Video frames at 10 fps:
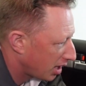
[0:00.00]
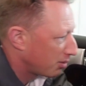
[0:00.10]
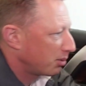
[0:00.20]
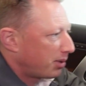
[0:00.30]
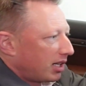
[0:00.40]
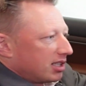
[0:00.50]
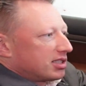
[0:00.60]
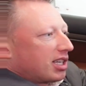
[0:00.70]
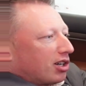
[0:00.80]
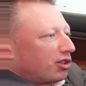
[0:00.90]

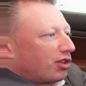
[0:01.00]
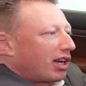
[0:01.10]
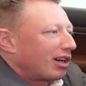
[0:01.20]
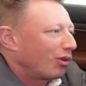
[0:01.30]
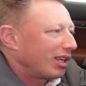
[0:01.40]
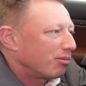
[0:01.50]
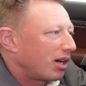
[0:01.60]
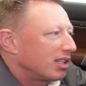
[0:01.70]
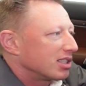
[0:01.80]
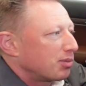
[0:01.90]
buttons that are not OEM
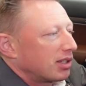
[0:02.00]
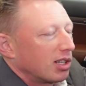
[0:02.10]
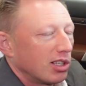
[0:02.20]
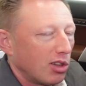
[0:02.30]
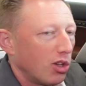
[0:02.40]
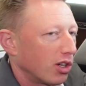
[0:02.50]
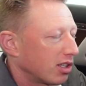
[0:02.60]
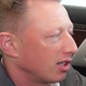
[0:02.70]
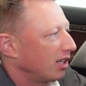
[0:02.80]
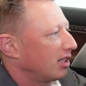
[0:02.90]
buttons, but they look
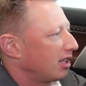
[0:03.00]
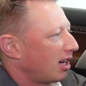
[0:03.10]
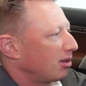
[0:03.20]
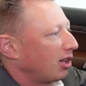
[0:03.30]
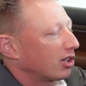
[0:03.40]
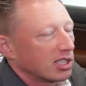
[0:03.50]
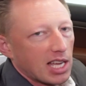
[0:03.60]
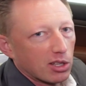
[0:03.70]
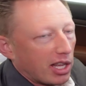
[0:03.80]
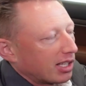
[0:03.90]

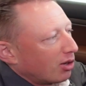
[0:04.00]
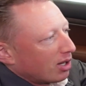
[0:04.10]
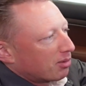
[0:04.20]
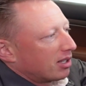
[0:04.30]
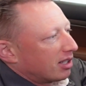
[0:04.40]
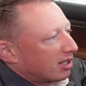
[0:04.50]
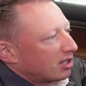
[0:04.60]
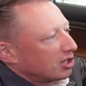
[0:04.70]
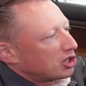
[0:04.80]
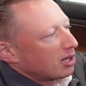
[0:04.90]
exactly like an OEM button.
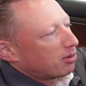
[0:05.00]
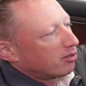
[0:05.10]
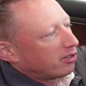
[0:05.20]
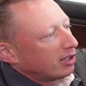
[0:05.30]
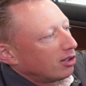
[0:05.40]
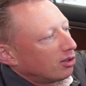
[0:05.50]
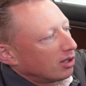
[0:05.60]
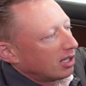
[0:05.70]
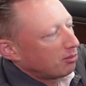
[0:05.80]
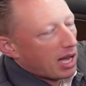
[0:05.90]
The shape and feel
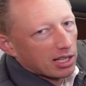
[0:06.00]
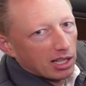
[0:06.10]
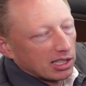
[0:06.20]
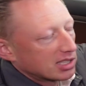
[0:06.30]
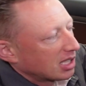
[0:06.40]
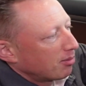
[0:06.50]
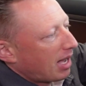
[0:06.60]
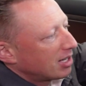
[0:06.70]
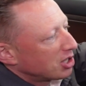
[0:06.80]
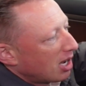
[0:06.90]
and backlighting is going to
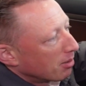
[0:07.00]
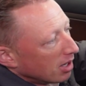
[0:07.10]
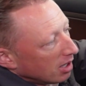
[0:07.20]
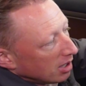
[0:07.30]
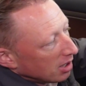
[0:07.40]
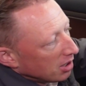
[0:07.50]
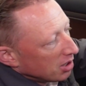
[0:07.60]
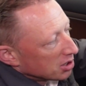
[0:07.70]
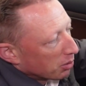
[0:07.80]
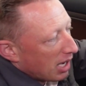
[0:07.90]
match up.
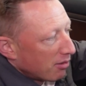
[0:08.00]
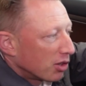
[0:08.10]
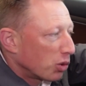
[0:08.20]
So we have the